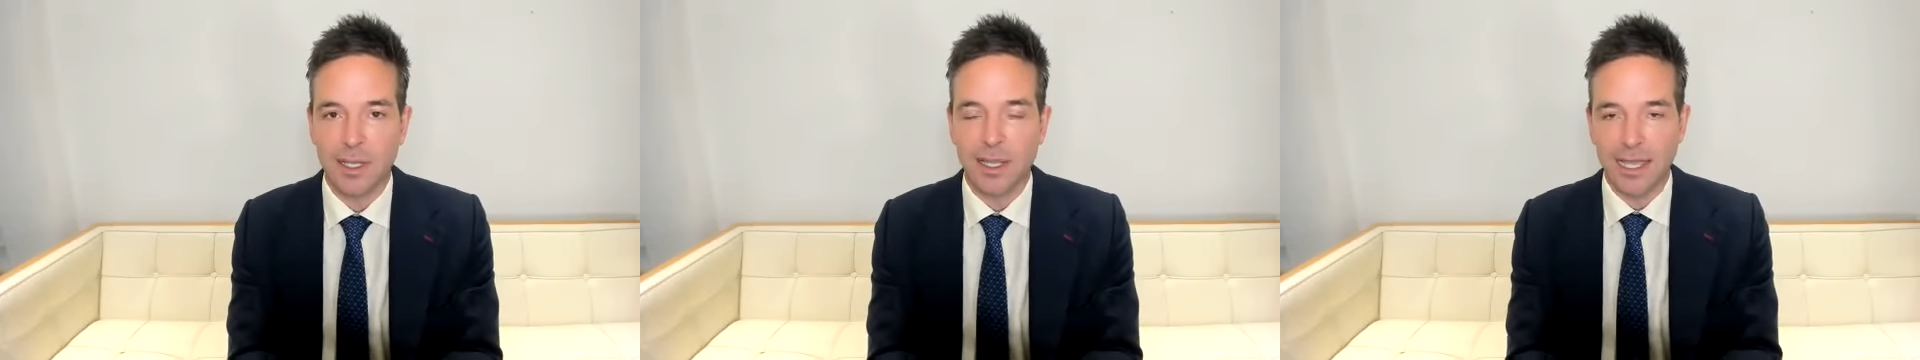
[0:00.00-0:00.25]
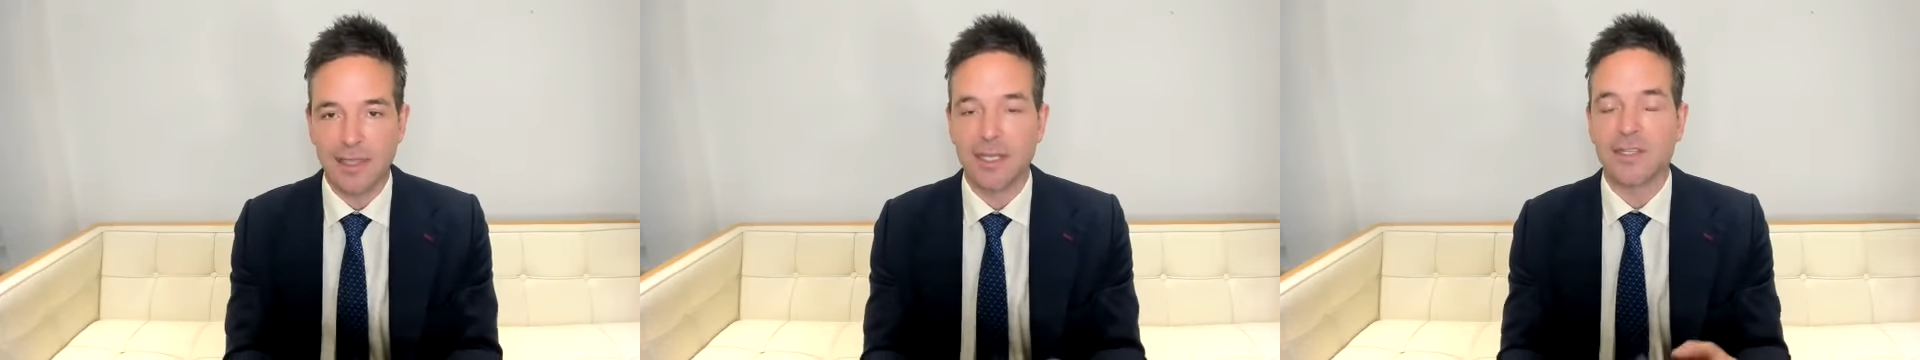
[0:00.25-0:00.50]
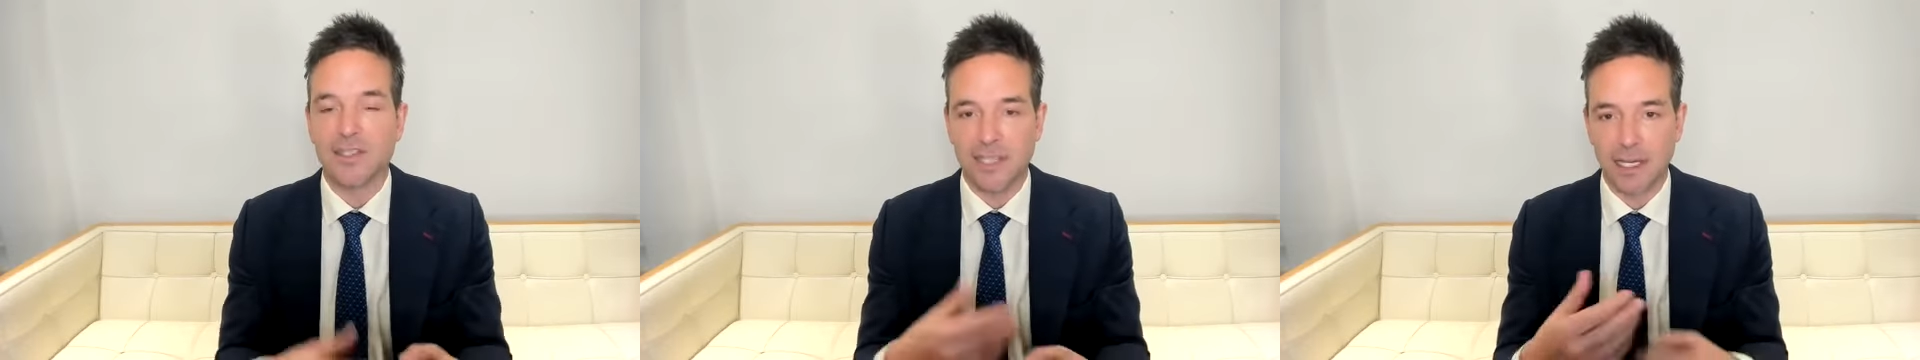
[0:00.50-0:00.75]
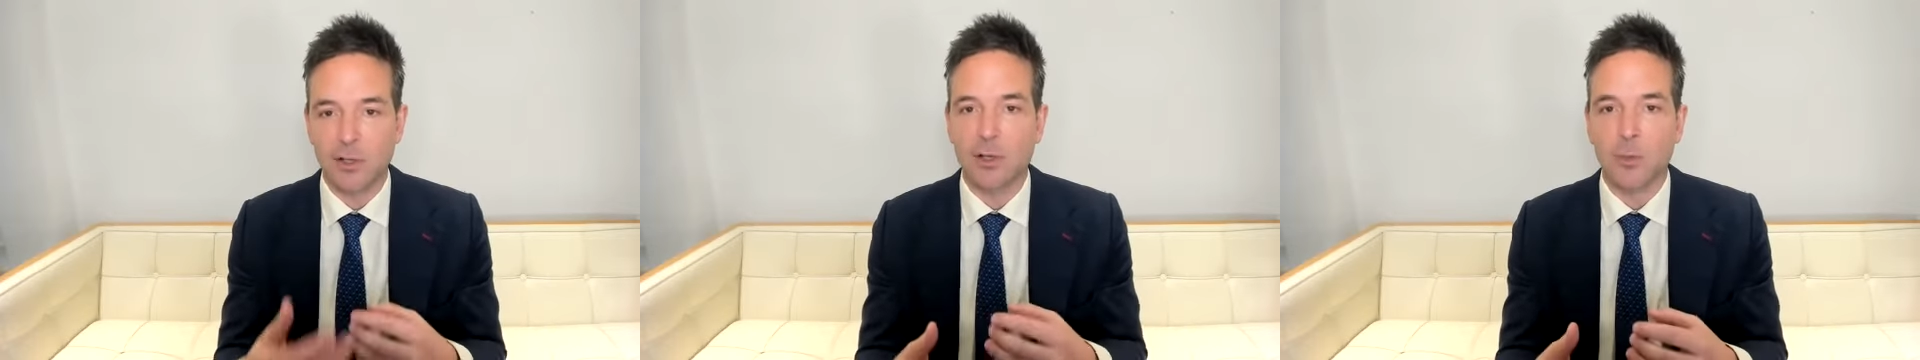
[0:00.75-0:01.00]
and then a
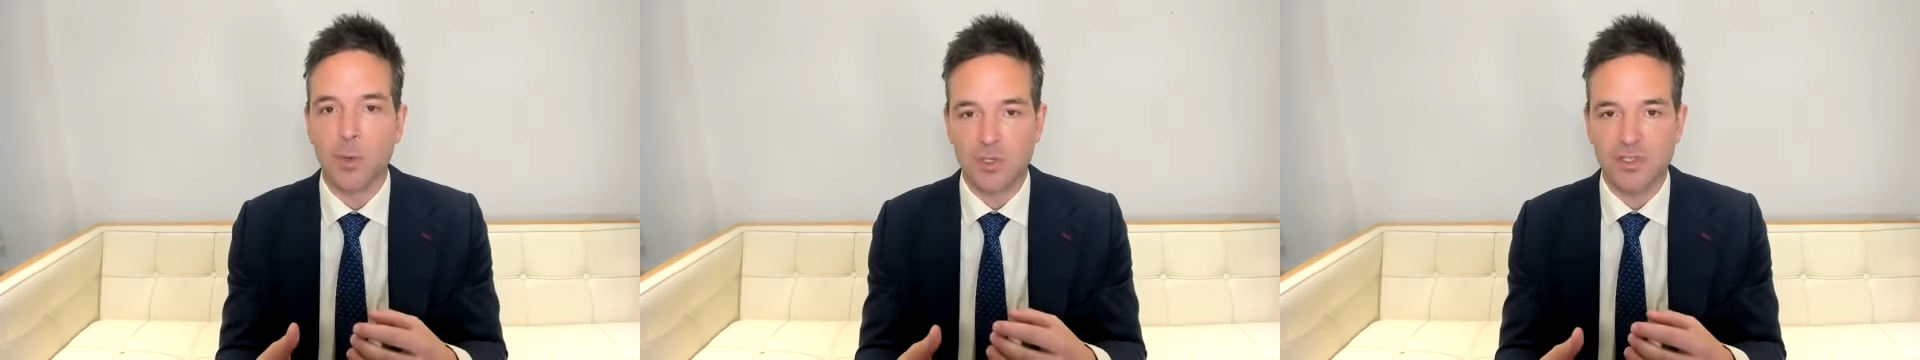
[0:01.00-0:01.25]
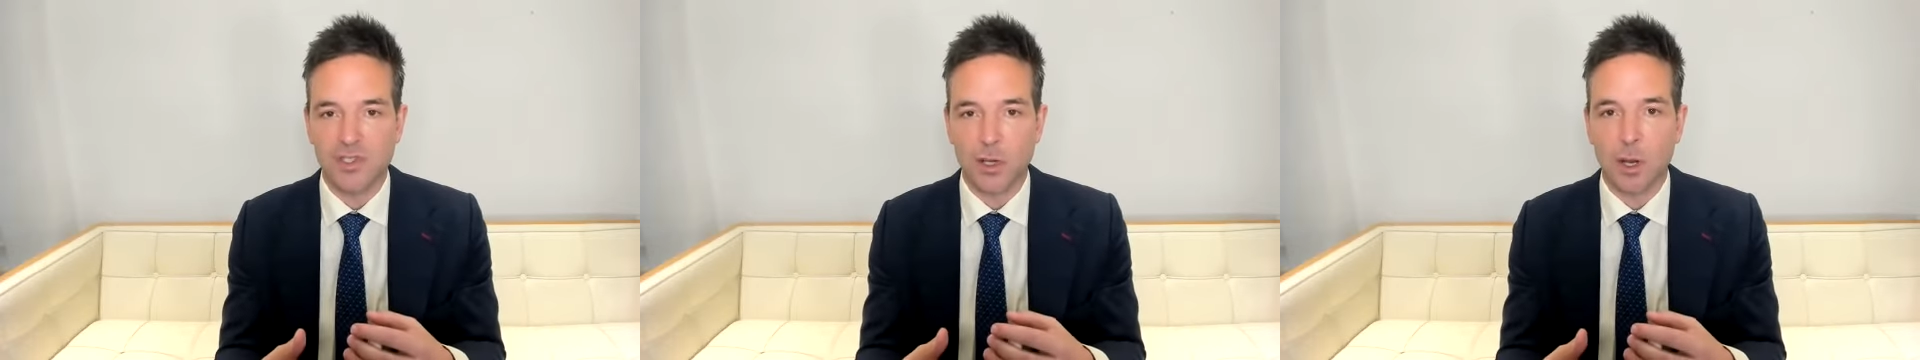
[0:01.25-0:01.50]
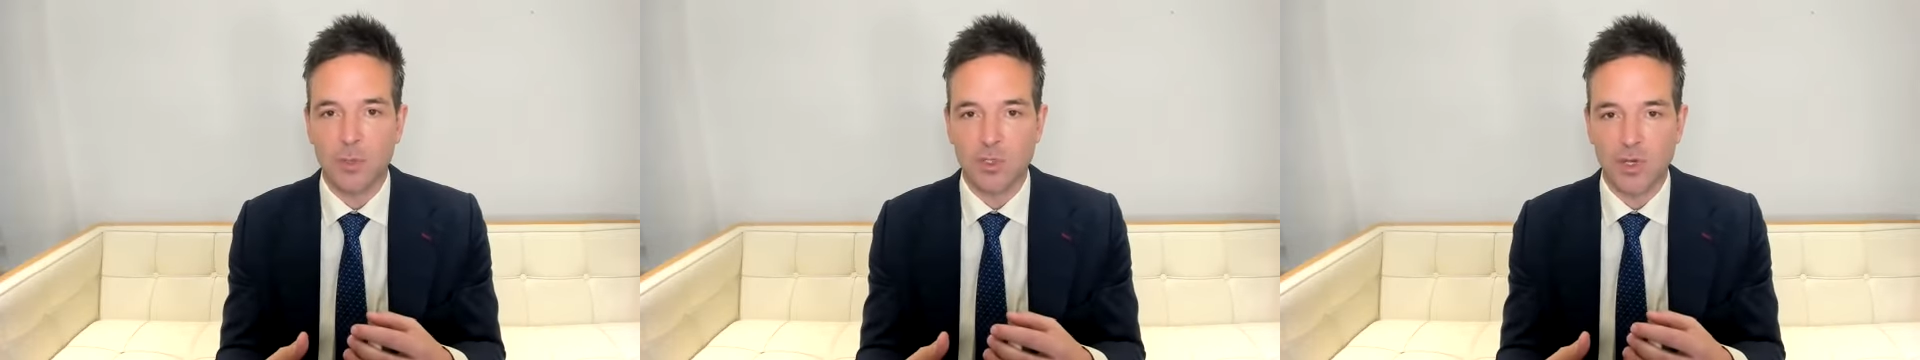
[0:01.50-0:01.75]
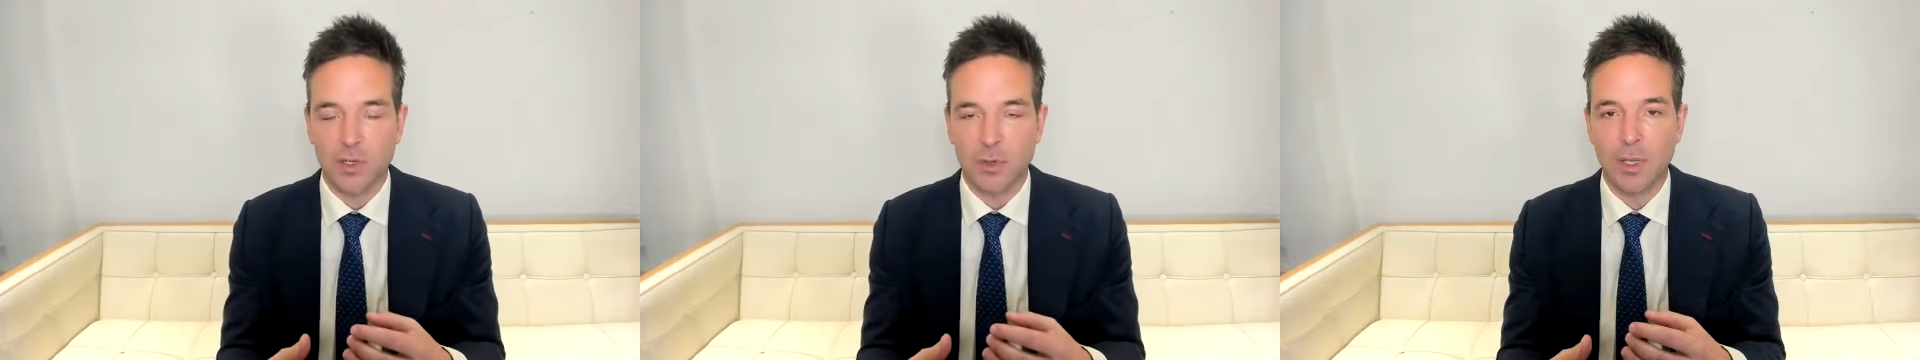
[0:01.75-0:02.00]
single emergency
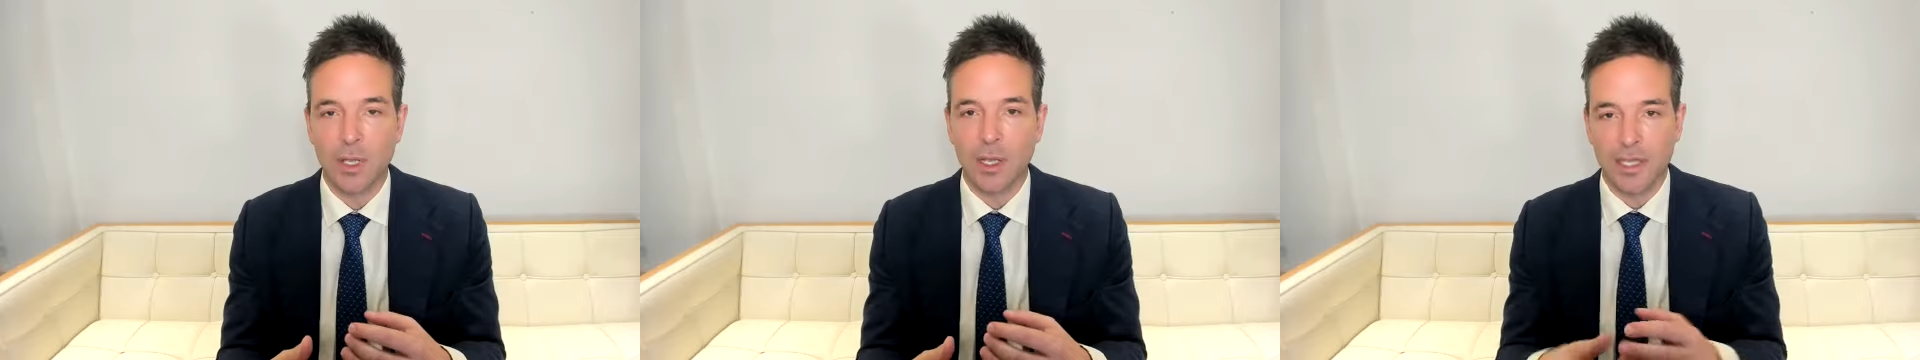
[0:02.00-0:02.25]
arbitrator